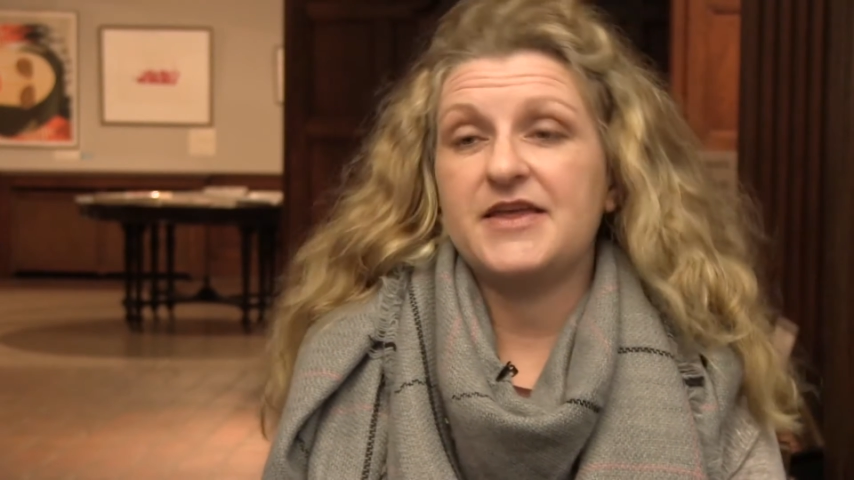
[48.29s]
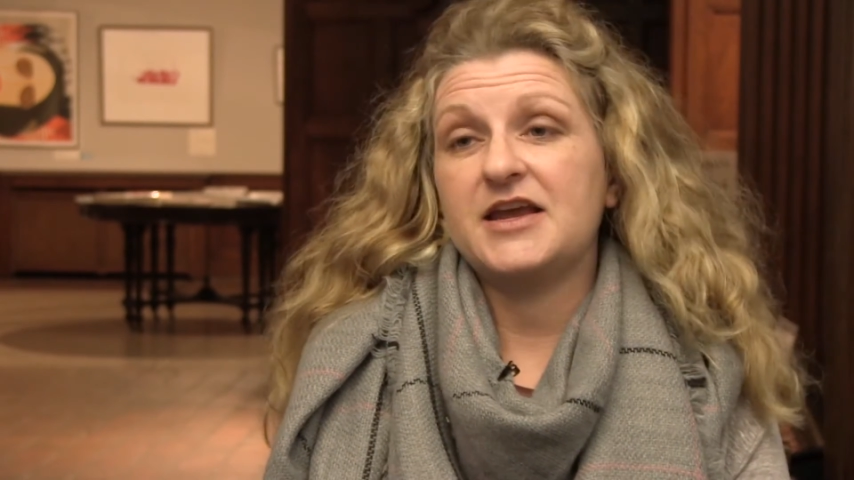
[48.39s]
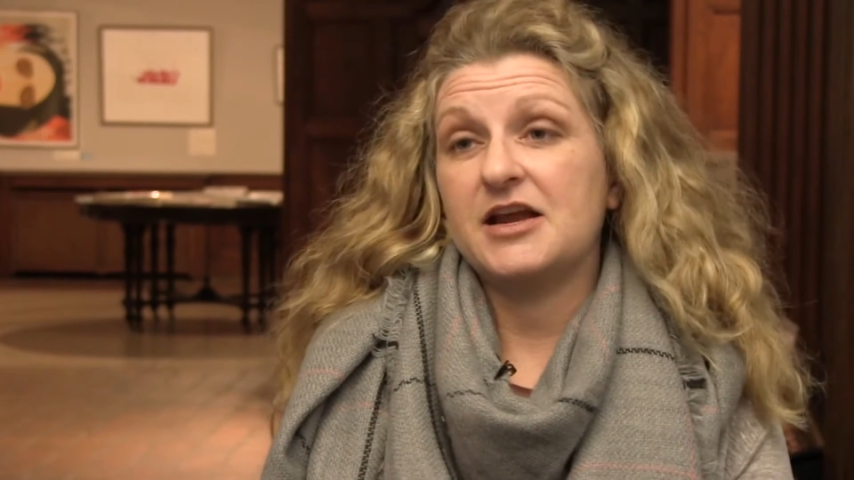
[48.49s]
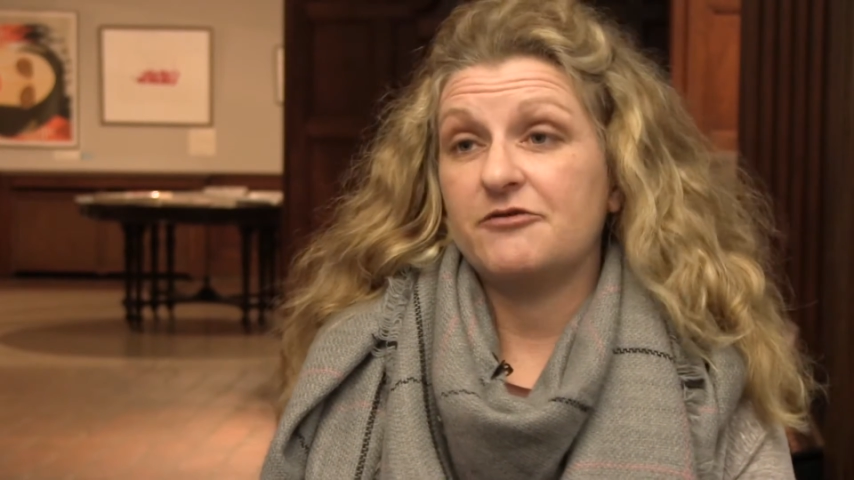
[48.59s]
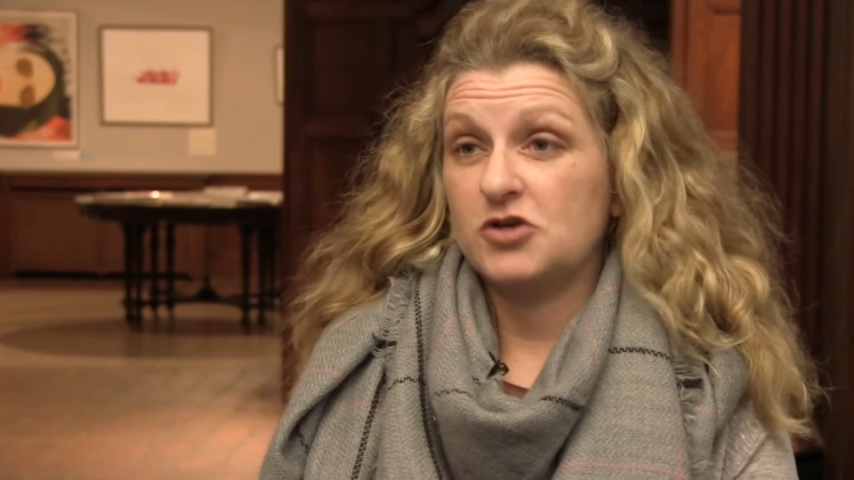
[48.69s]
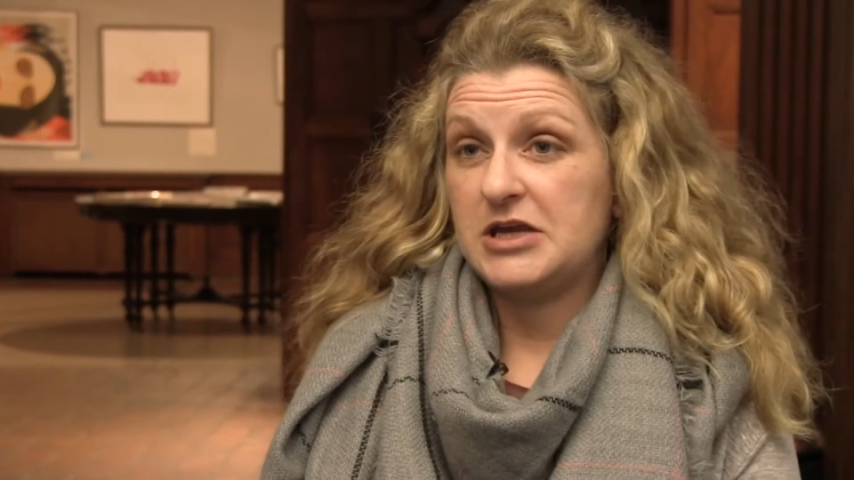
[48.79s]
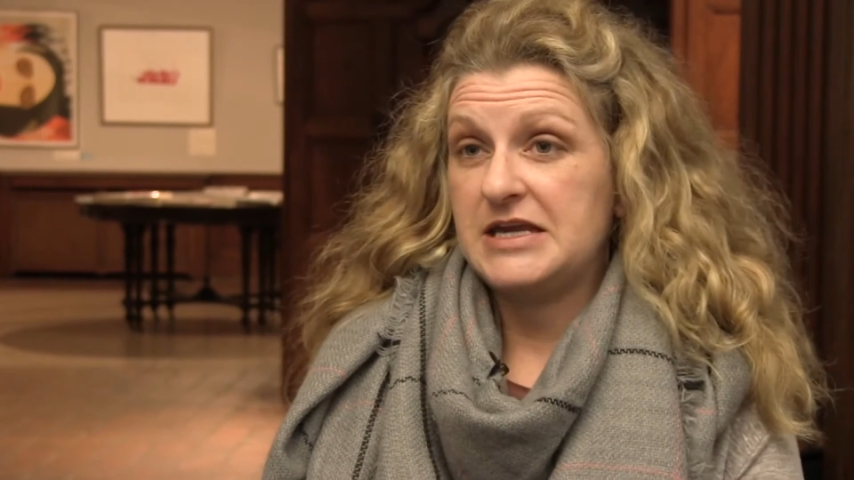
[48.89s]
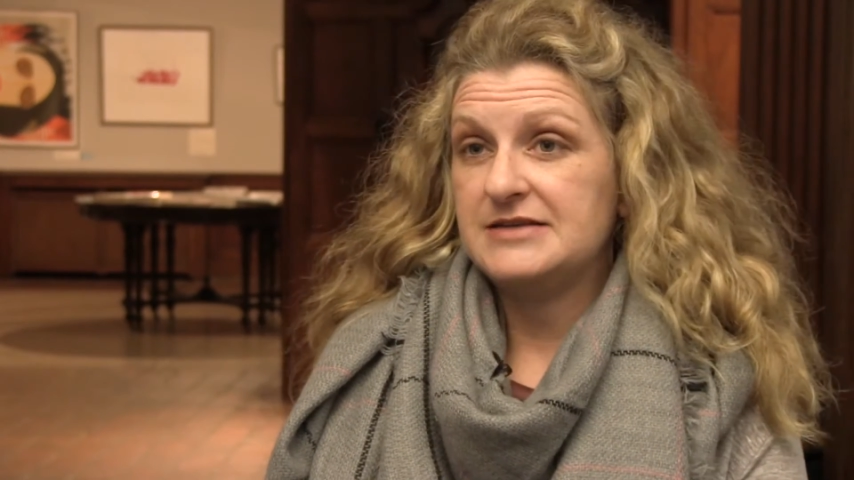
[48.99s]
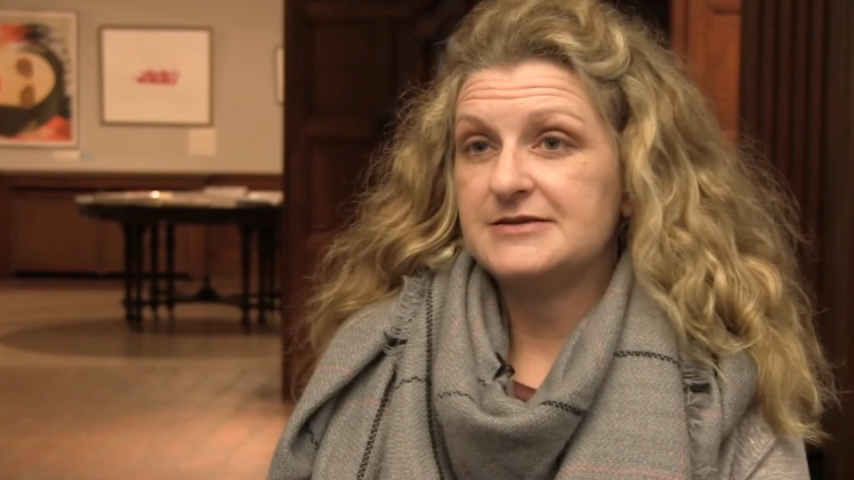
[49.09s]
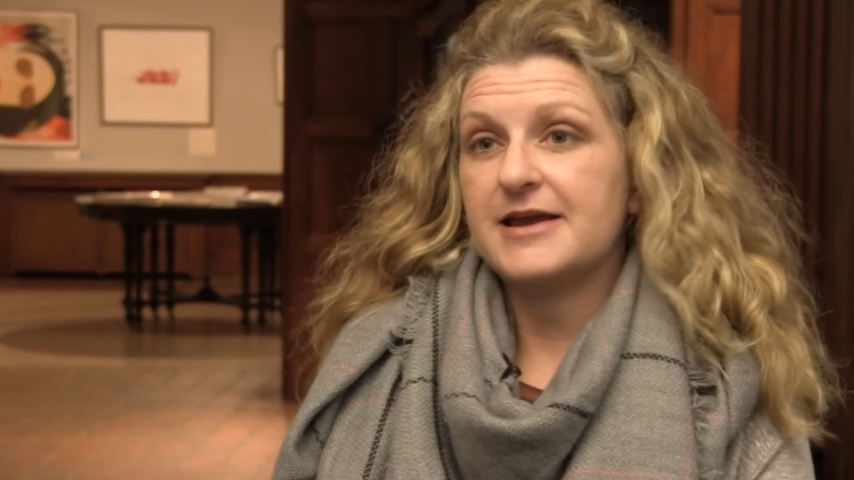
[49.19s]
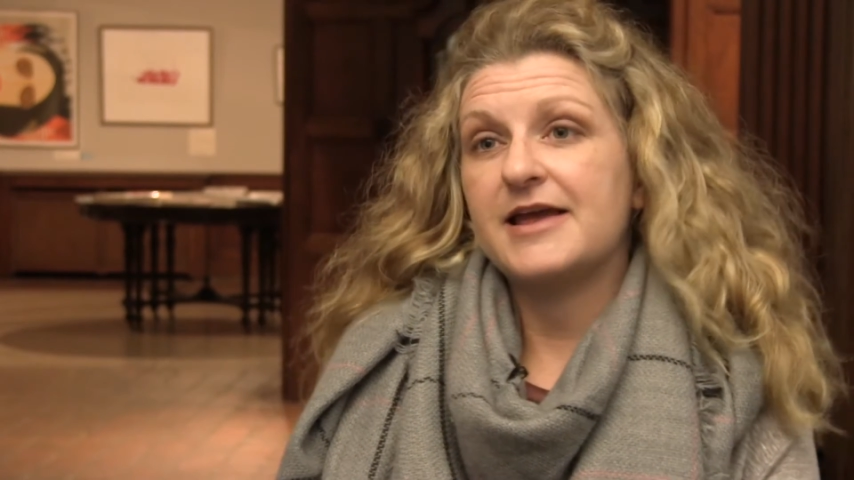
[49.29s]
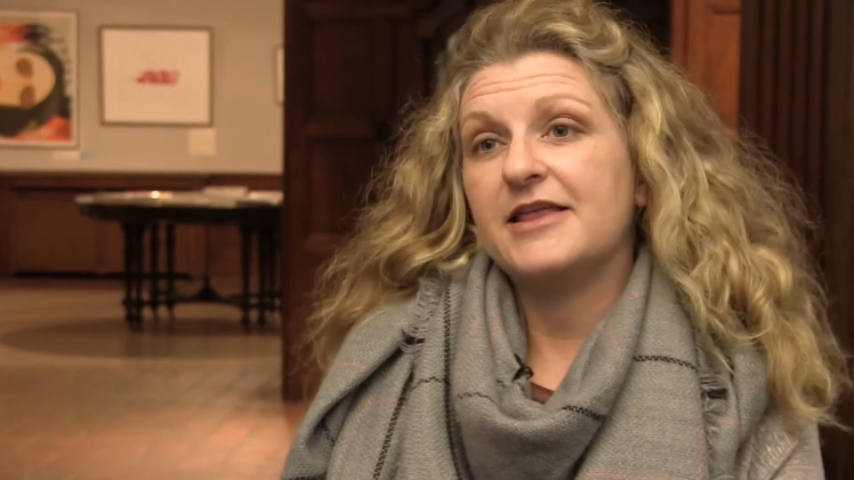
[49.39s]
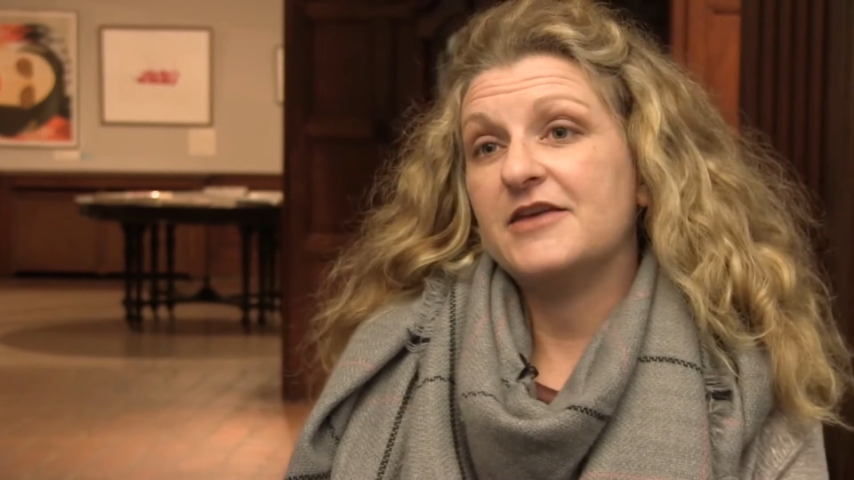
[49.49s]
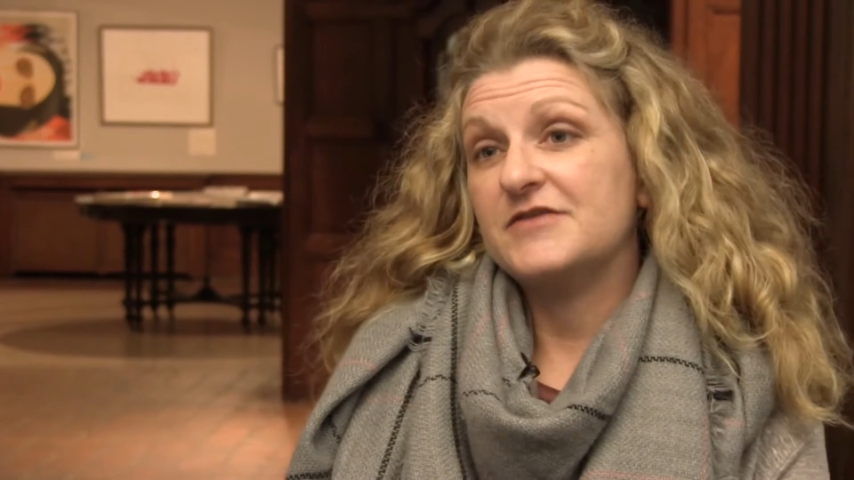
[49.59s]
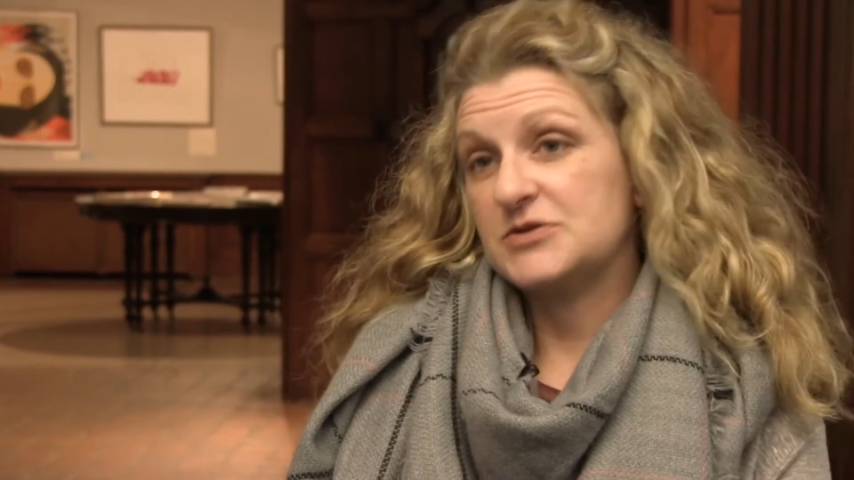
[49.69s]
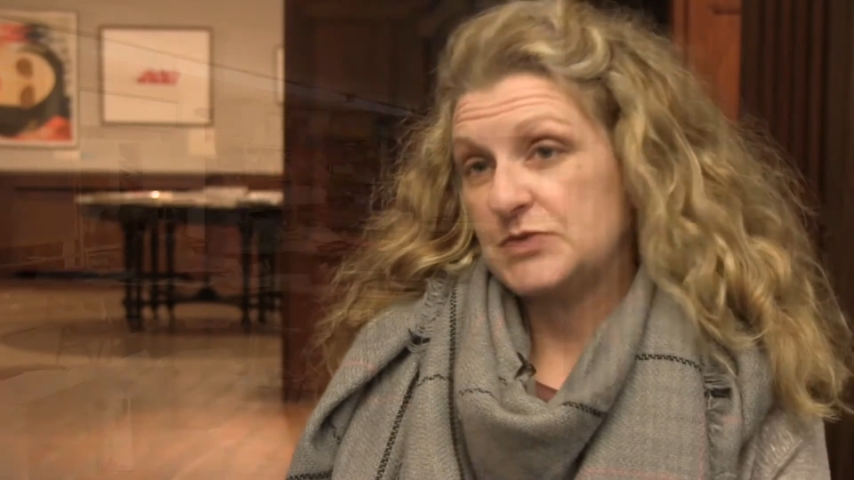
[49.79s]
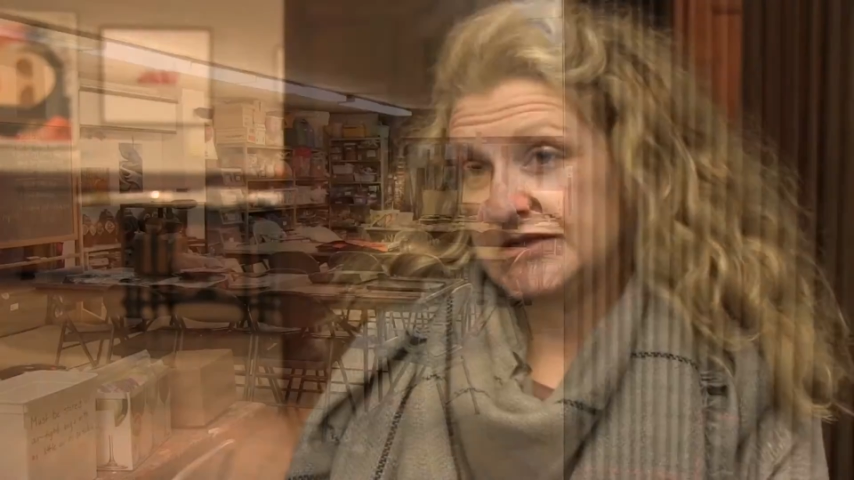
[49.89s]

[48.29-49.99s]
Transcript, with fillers: they can have cookies and they visit